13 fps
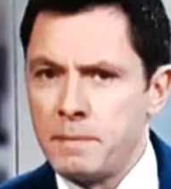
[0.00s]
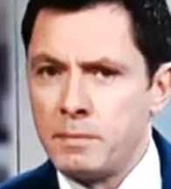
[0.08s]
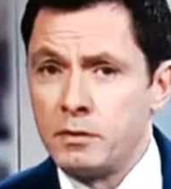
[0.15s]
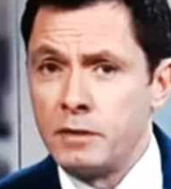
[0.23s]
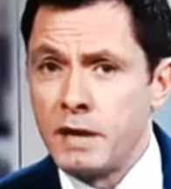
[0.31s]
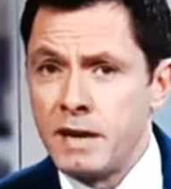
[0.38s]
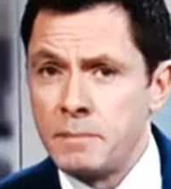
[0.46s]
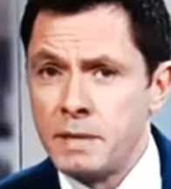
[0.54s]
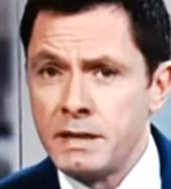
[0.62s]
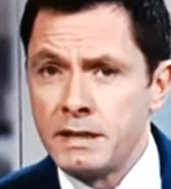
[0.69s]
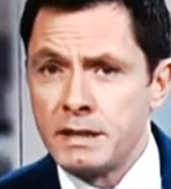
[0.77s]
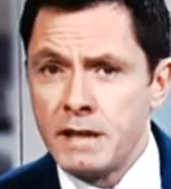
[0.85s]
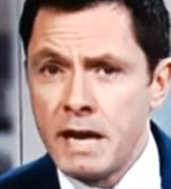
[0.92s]
Six
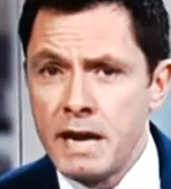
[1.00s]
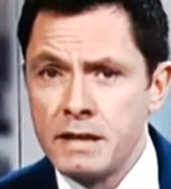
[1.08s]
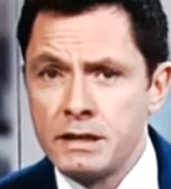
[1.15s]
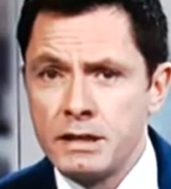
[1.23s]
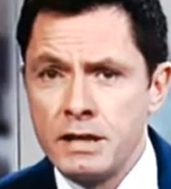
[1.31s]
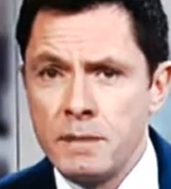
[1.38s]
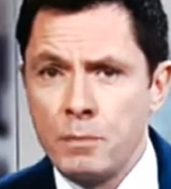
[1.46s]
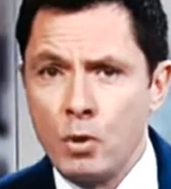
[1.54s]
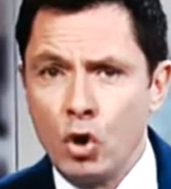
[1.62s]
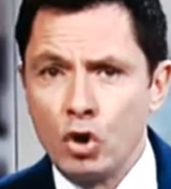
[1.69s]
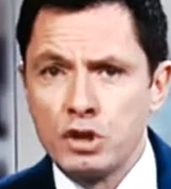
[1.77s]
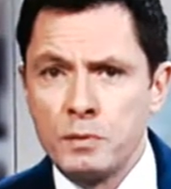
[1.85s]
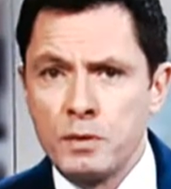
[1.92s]
people have been
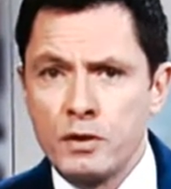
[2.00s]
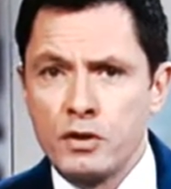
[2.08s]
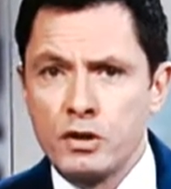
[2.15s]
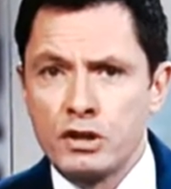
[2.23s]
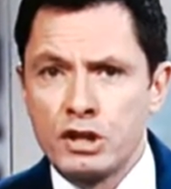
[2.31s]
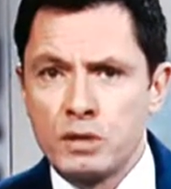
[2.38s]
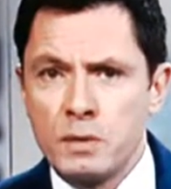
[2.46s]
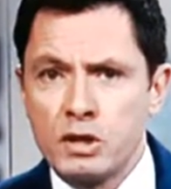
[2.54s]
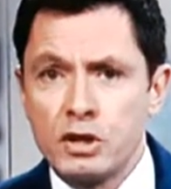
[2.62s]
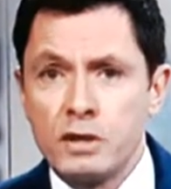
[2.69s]
detained near Portsmouth